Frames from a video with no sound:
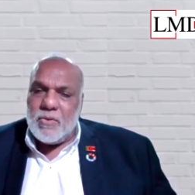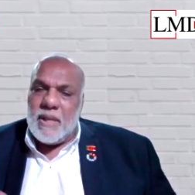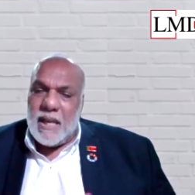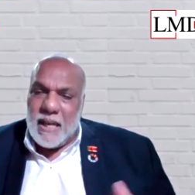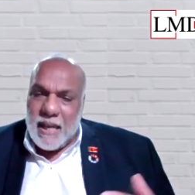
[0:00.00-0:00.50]

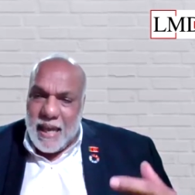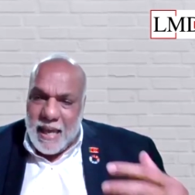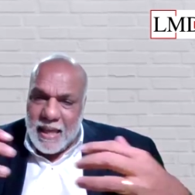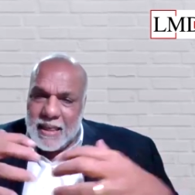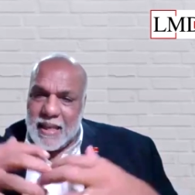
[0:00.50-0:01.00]
So then
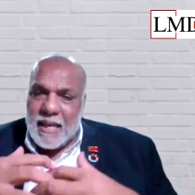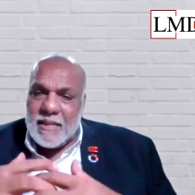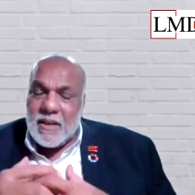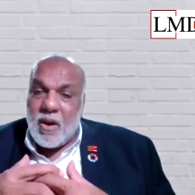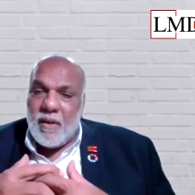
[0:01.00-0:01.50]
again, there
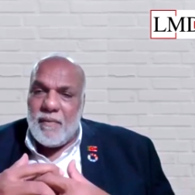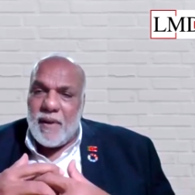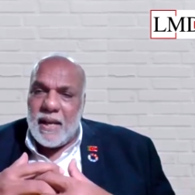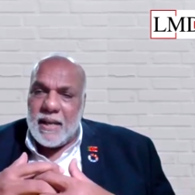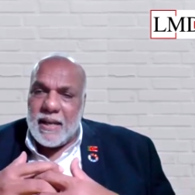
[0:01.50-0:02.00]
is a
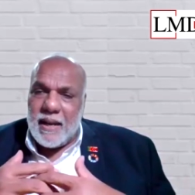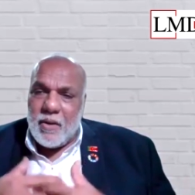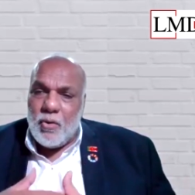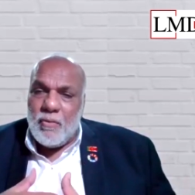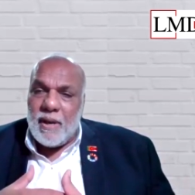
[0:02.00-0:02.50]
conflict and
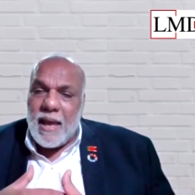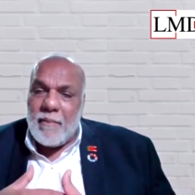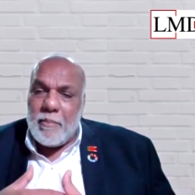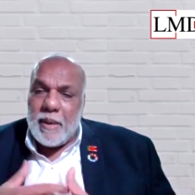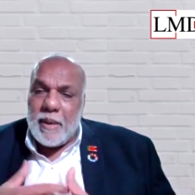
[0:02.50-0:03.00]
an
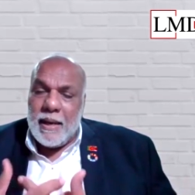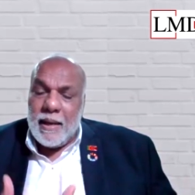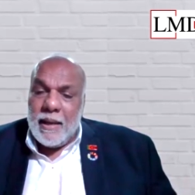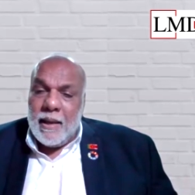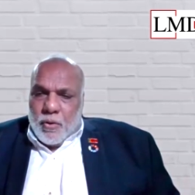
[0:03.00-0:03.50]
overlap. And
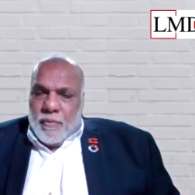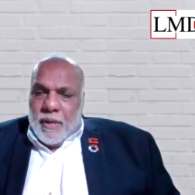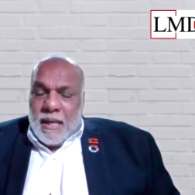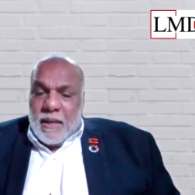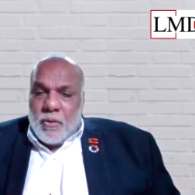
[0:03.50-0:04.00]
so
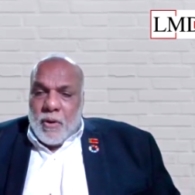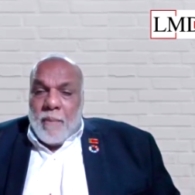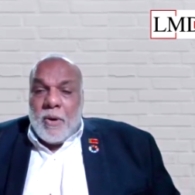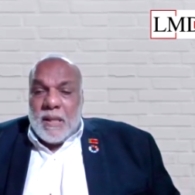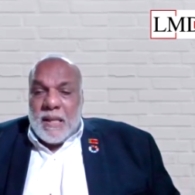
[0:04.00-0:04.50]
we need to
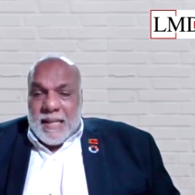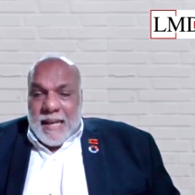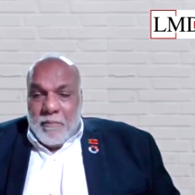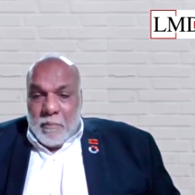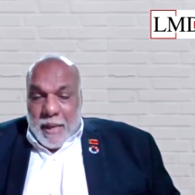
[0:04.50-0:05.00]
come on the
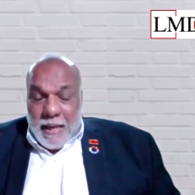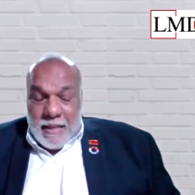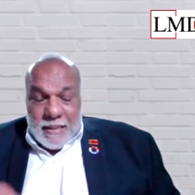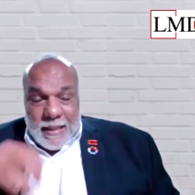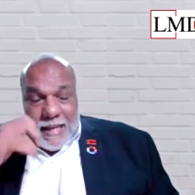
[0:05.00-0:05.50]
same
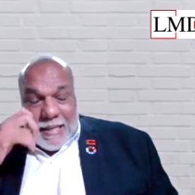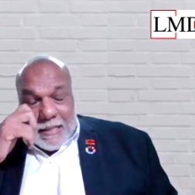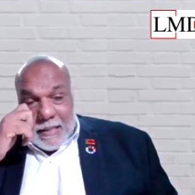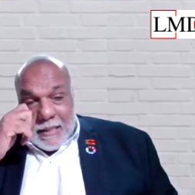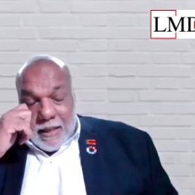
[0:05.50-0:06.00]
page. And
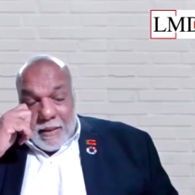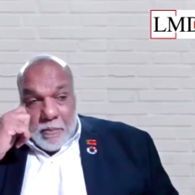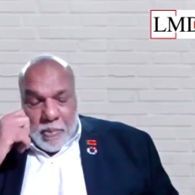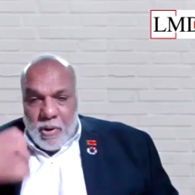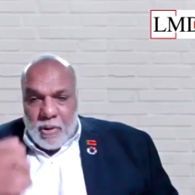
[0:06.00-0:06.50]
that's the
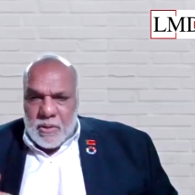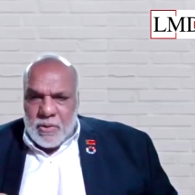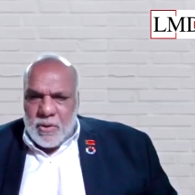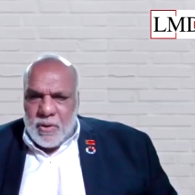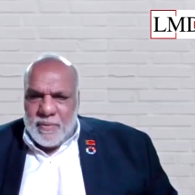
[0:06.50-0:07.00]

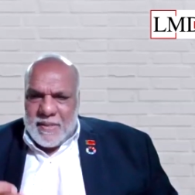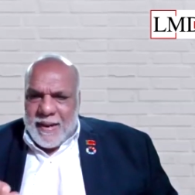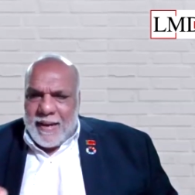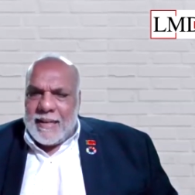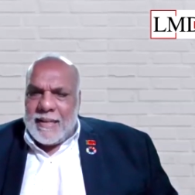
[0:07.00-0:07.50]
importance of
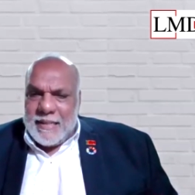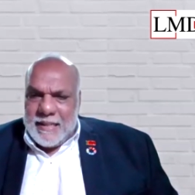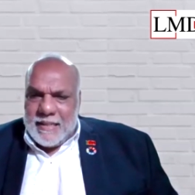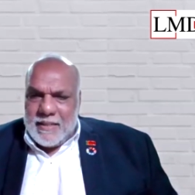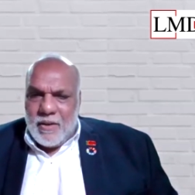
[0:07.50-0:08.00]

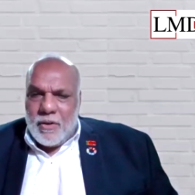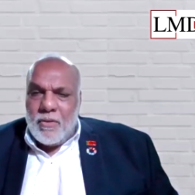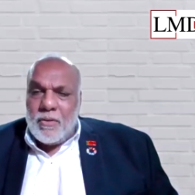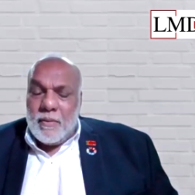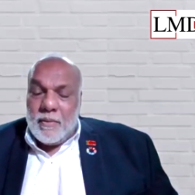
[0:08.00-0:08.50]
strategies, you
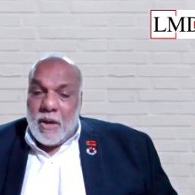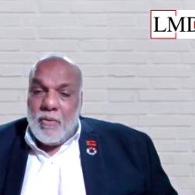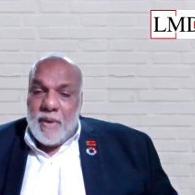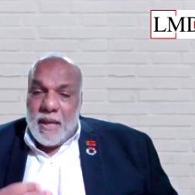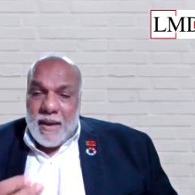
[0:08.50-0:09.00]
know.
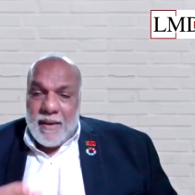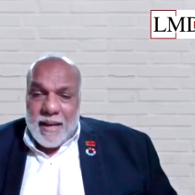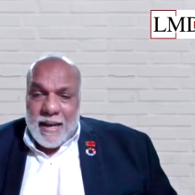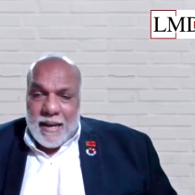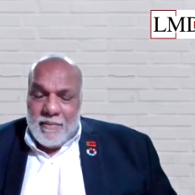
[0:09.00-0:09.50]
Now we have
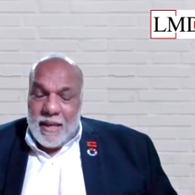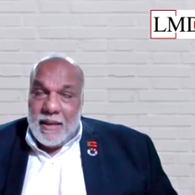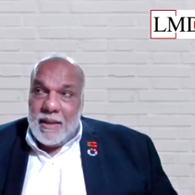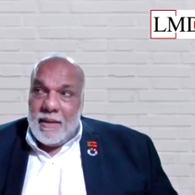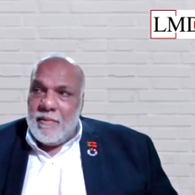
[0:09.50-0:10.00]

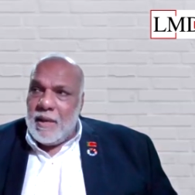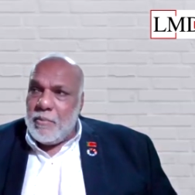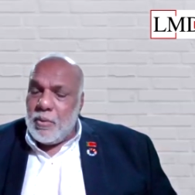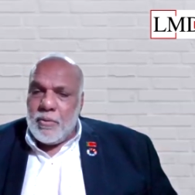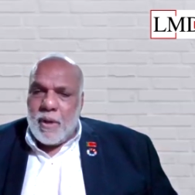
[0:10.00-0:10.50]

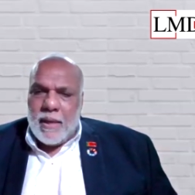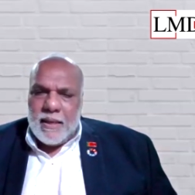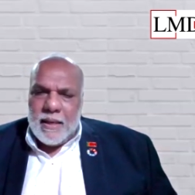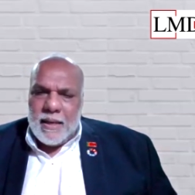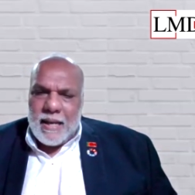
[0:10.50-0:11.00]
we put
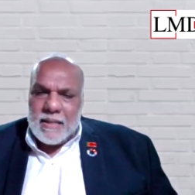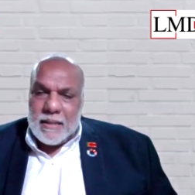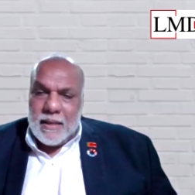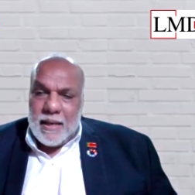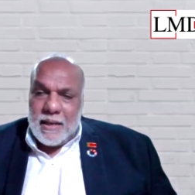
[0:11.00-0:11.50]
together a
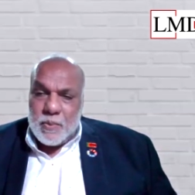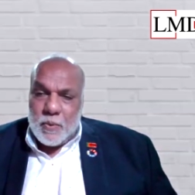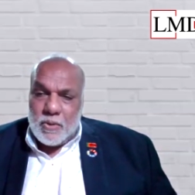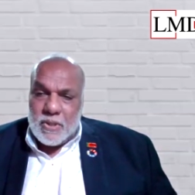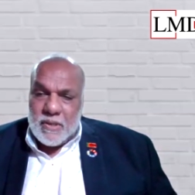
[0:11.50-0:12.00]
national
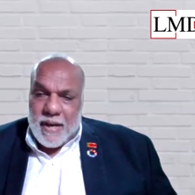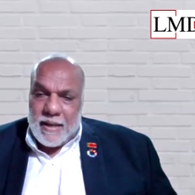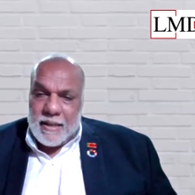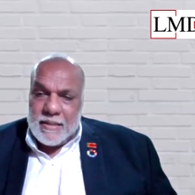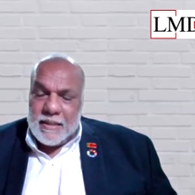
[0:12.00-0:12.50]
export
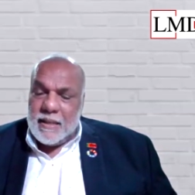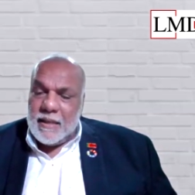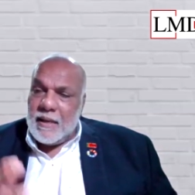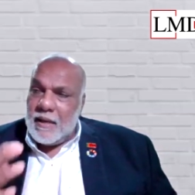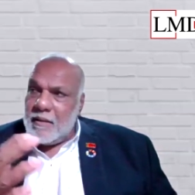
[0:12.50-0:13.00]

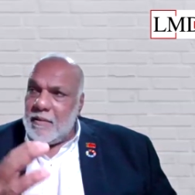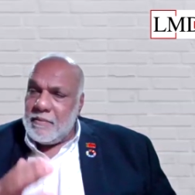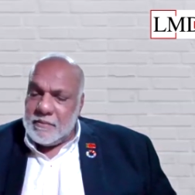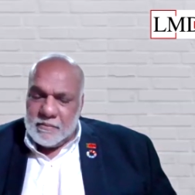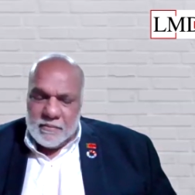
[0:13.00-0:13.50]
strategy 10
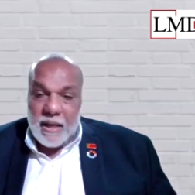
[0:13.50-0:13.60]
